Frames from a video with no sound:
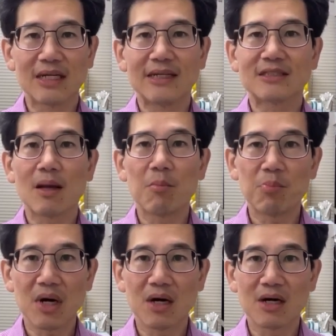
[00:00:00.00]
it's
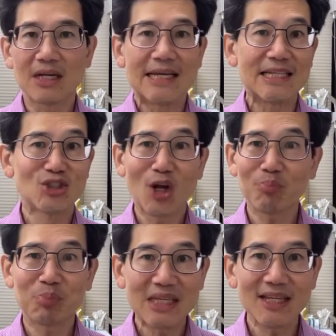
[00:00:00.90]
b. It's
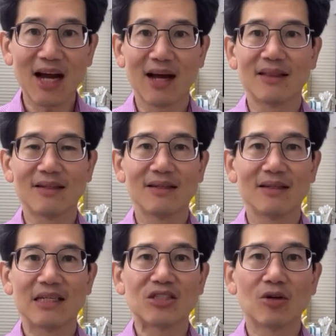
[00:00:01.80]
not p either,
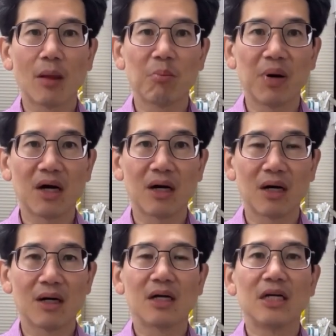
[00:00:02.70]
it's not p,
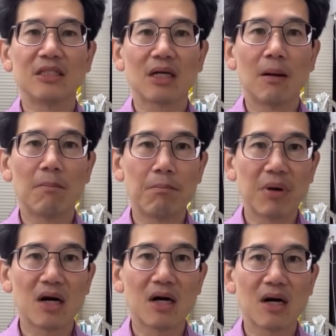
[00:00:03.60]
it's
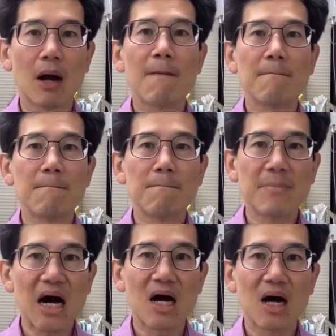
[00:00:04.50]
b,
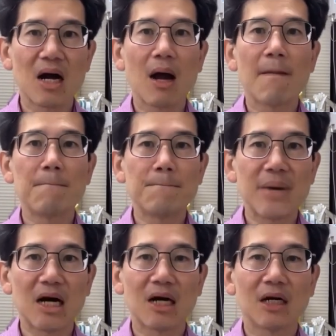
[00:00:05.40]
b,
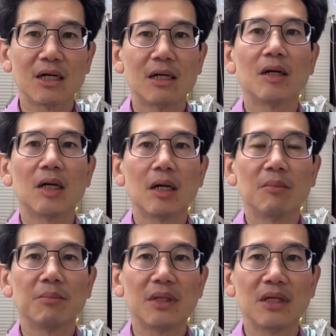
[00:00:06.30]
b.
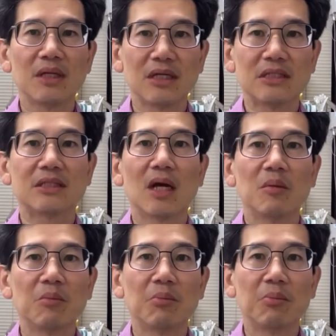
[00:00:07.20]
P is
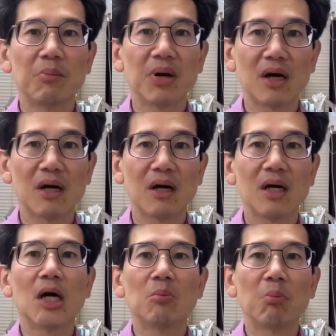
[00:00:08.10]
p,
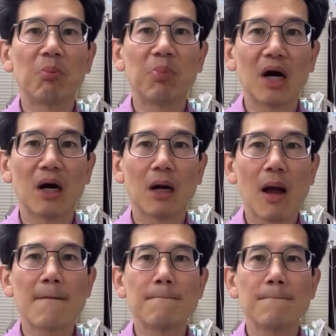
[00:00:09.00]
p,
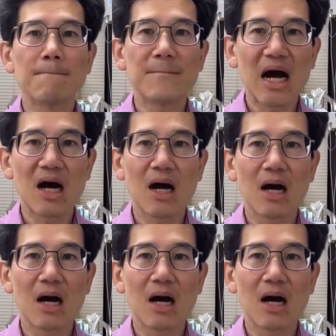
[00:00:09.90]
b,